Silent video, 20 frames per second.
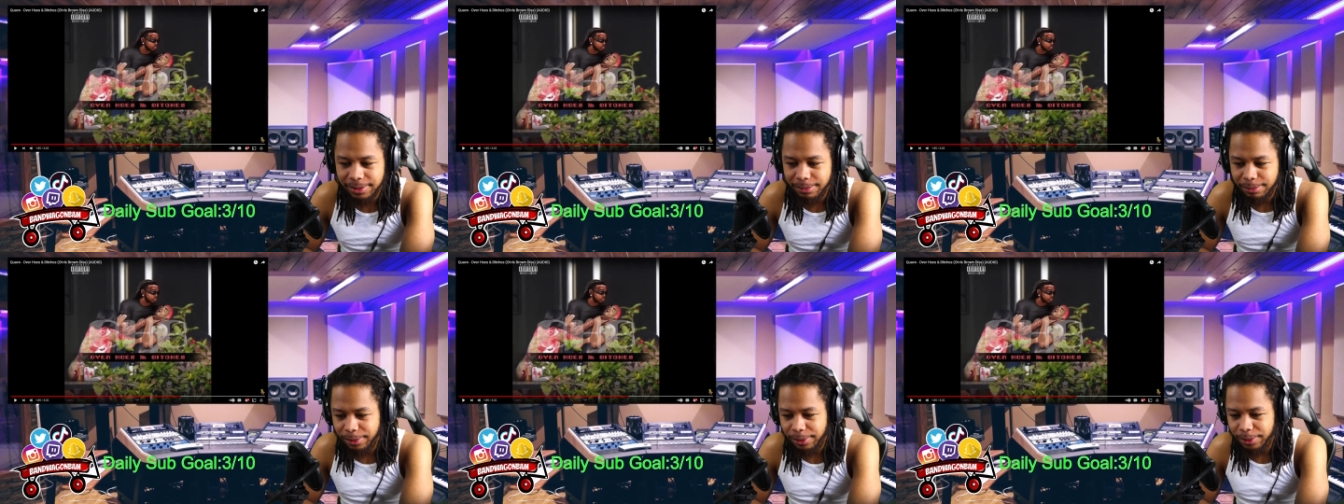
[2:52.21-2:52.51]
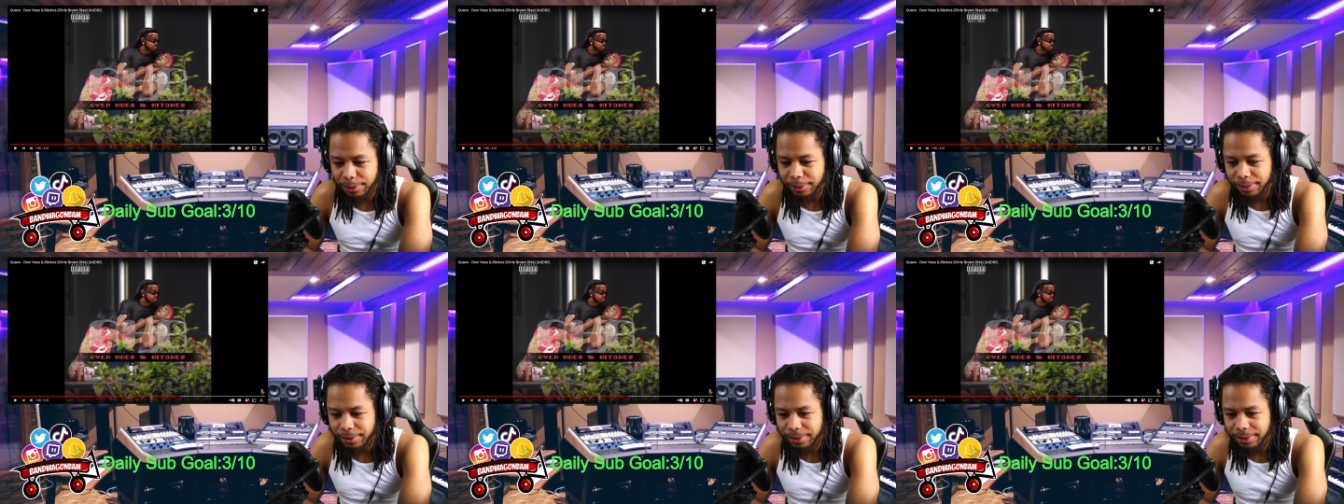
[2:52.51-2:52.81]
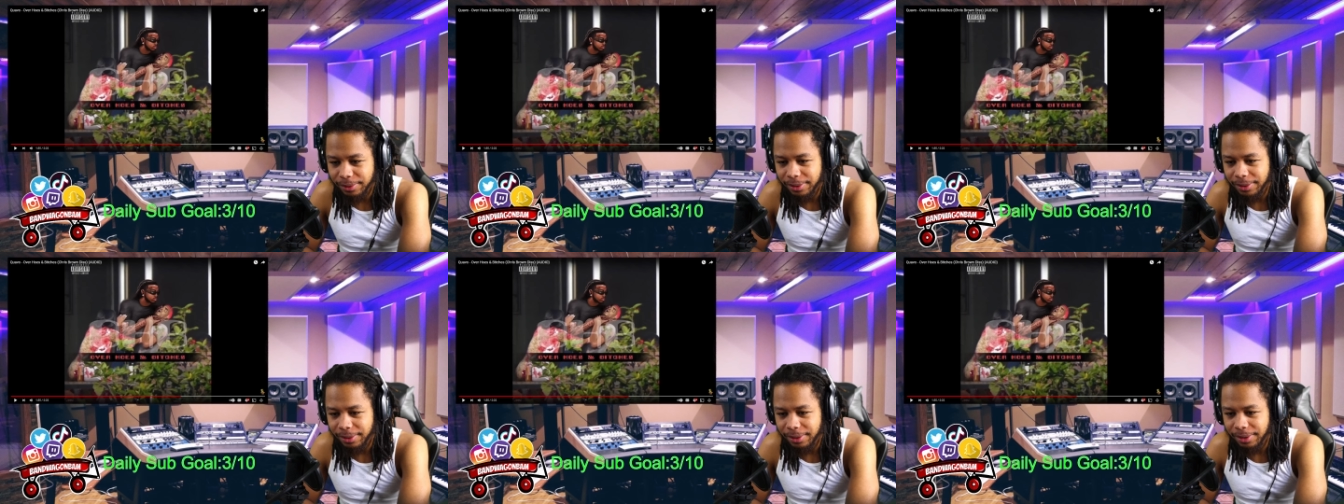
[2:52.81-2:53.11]
bro.
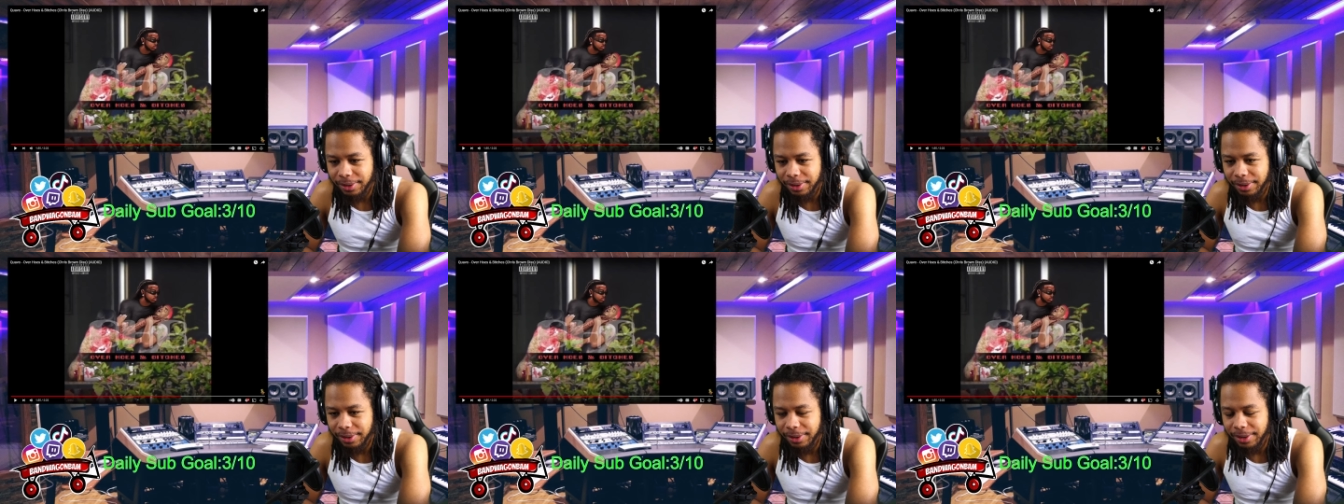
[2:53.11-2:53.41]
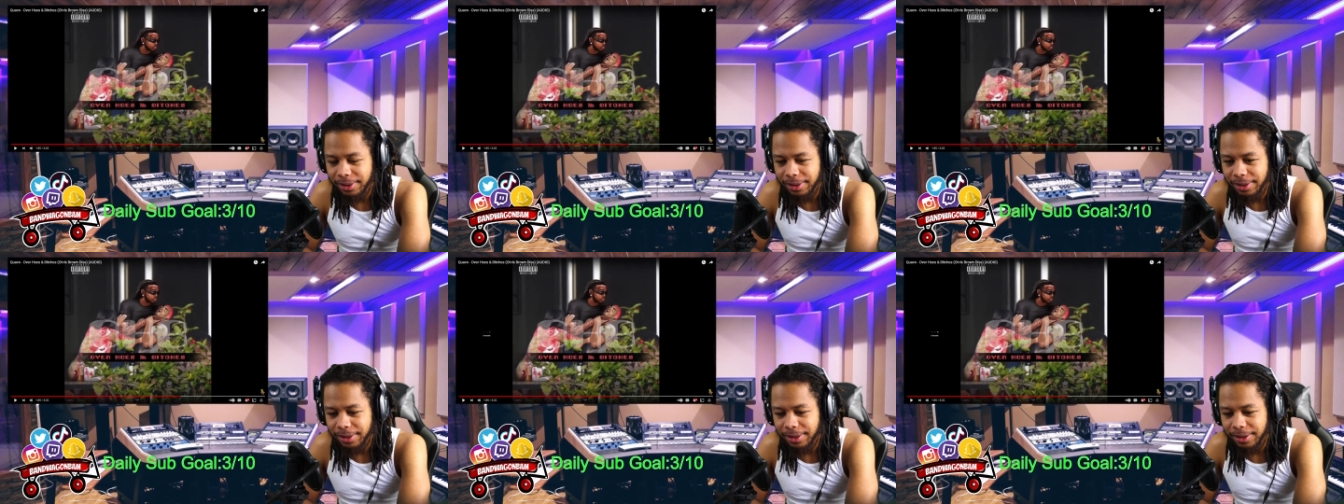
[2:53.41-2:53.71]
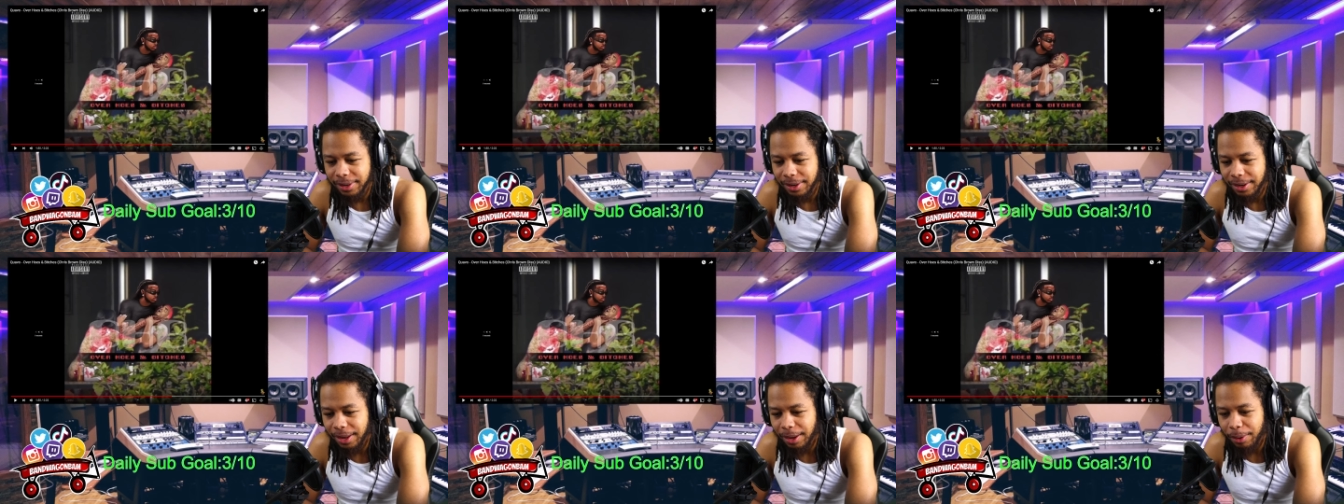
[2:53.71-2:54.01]

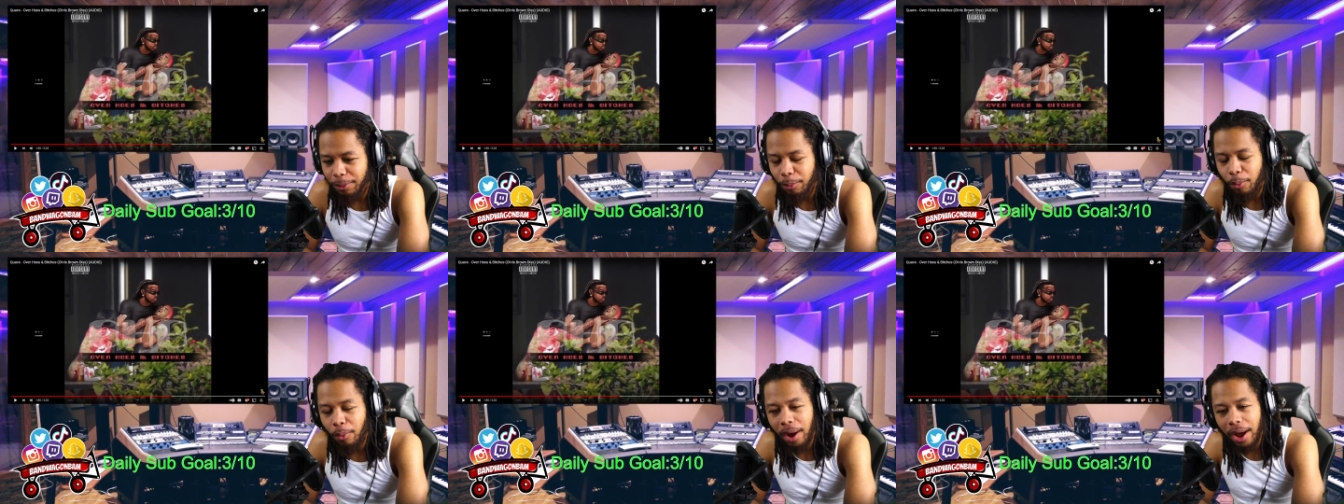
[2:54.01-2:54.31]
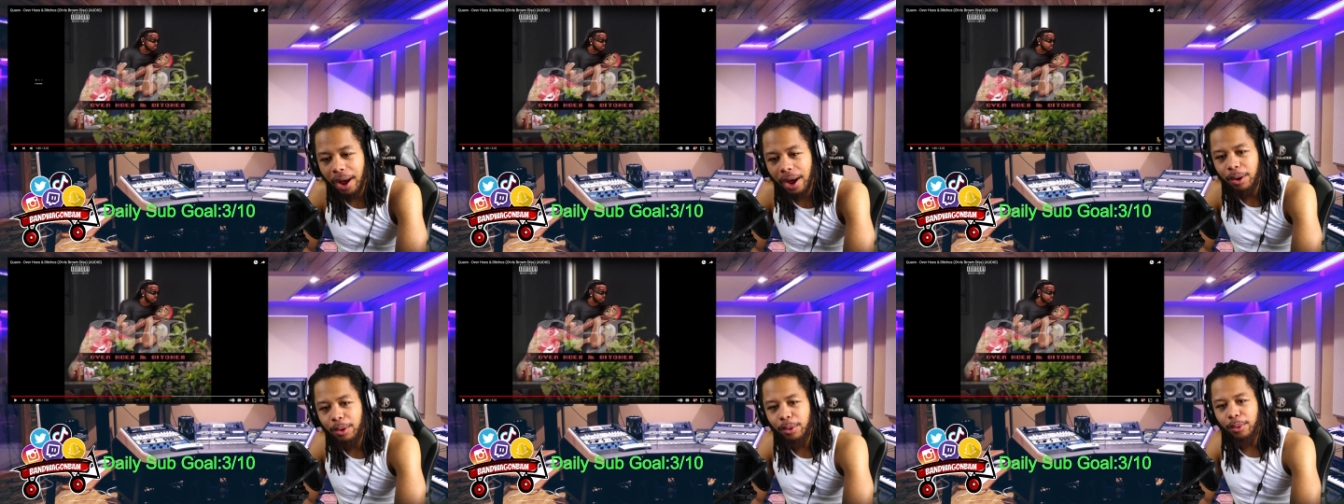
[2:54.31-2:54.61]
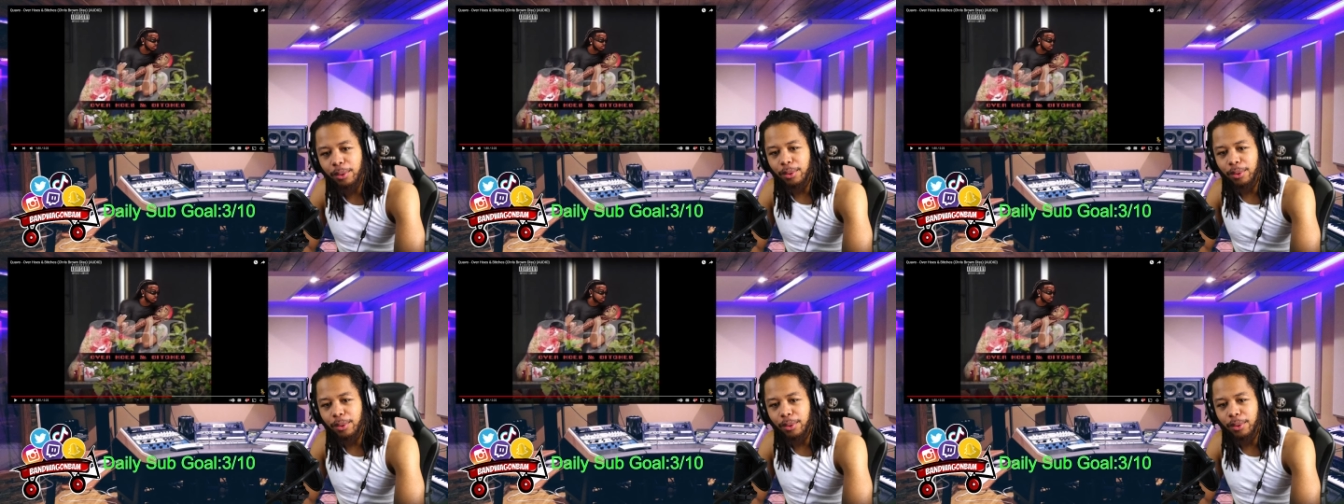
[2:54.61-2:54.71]
Like, wow.